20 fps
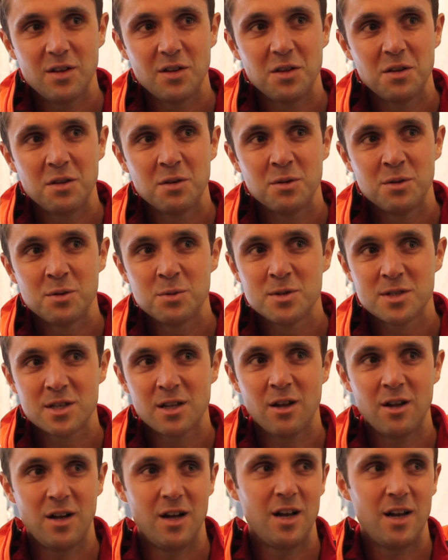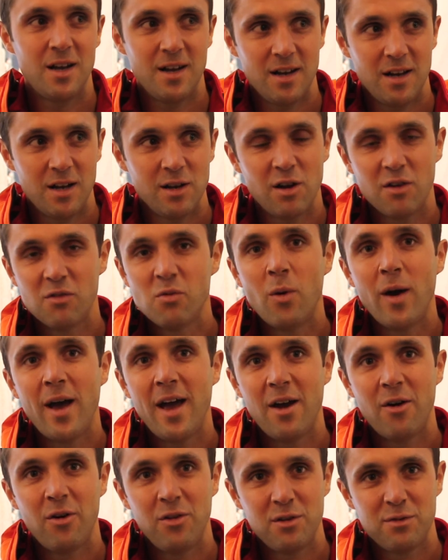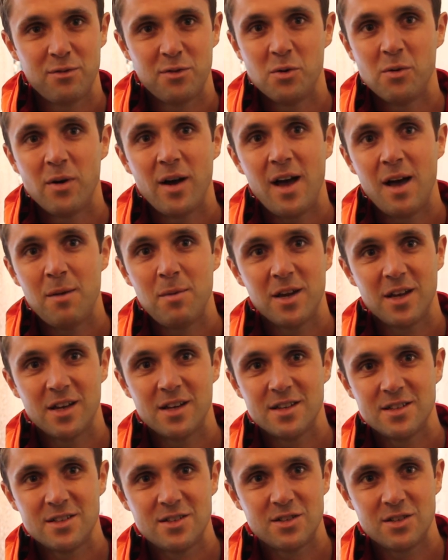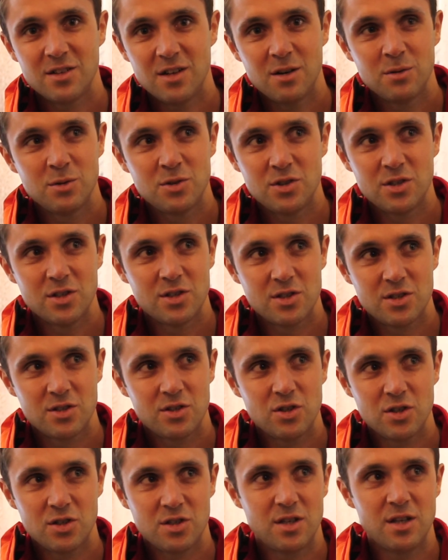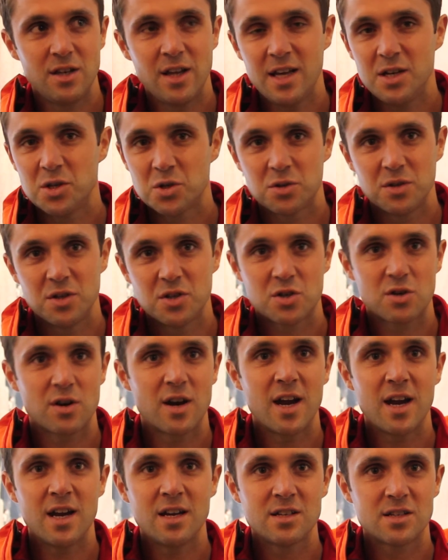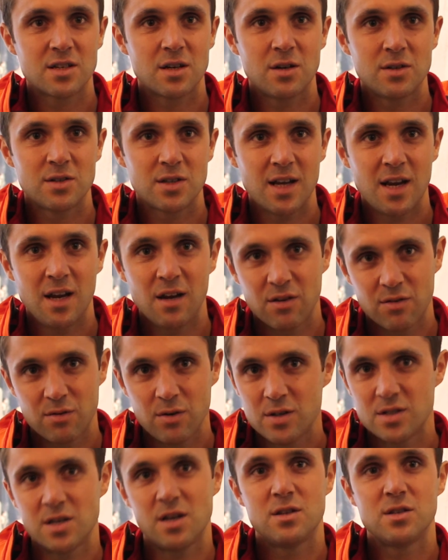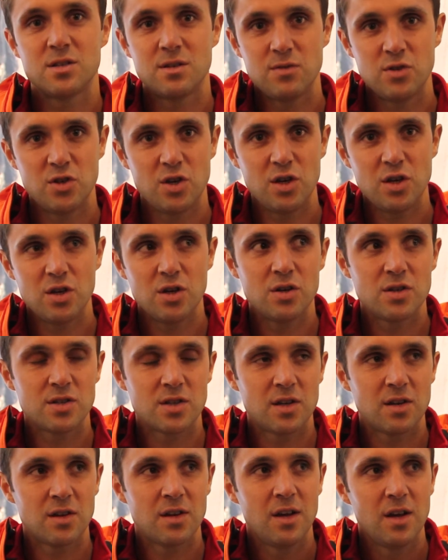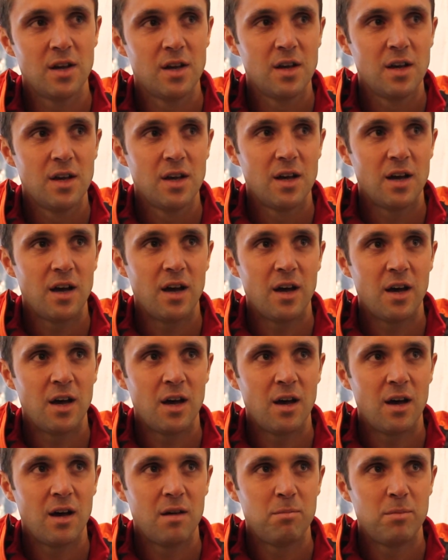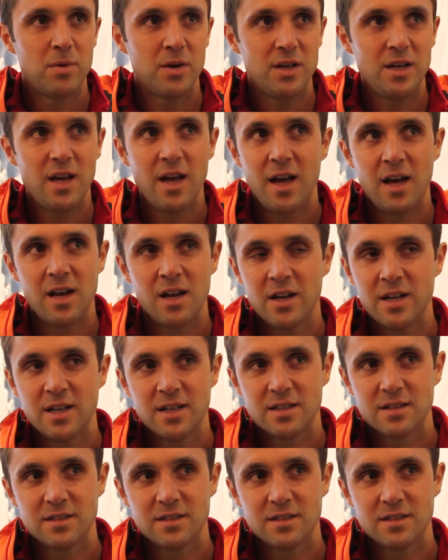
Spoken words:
there was a lot of wear on the footwear, because I was just the nature of the terrain, so I was getting through tons of shoes, and but yeah, like,